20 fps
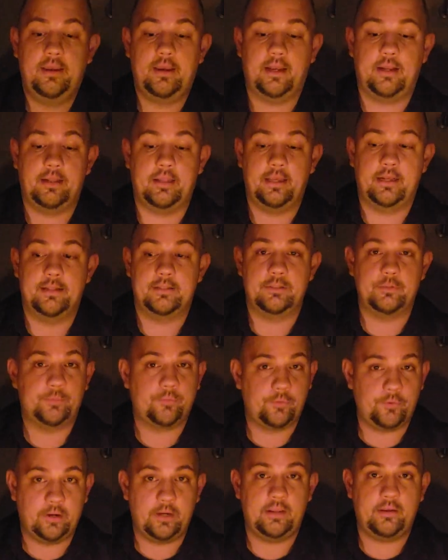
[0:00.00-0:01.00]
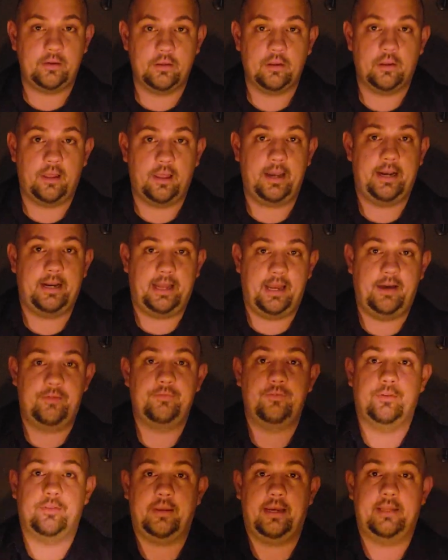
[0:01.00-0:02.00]
And then it's a pretty good line
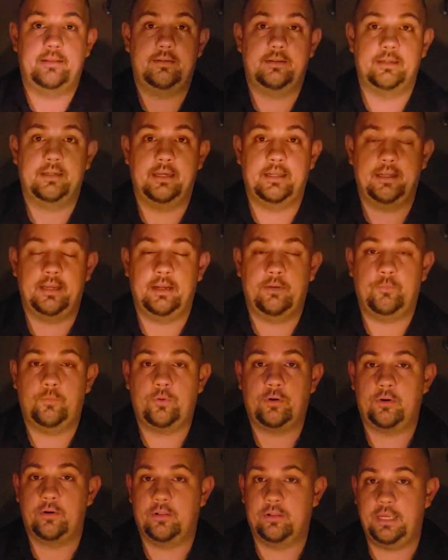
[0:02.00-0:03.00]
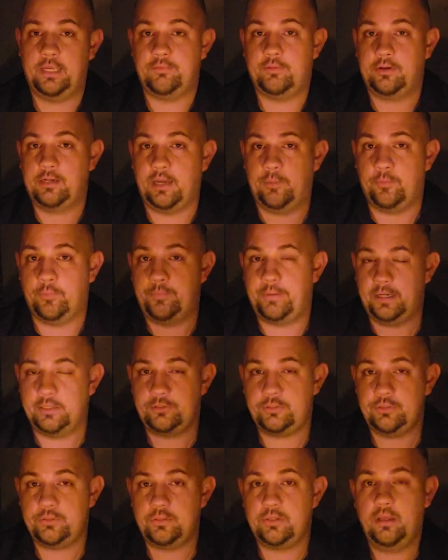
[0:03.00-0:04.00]
after that to get in. We're going to leave a couple
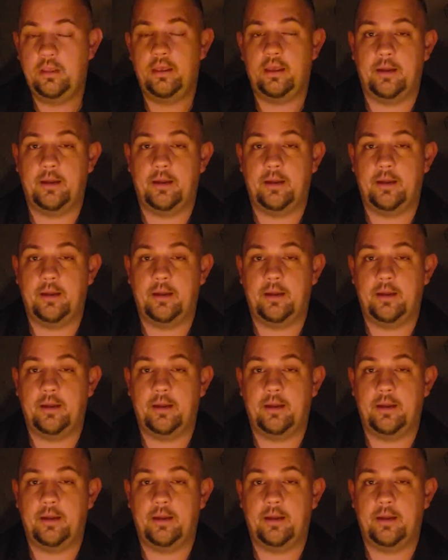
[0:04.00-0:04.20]
pictures.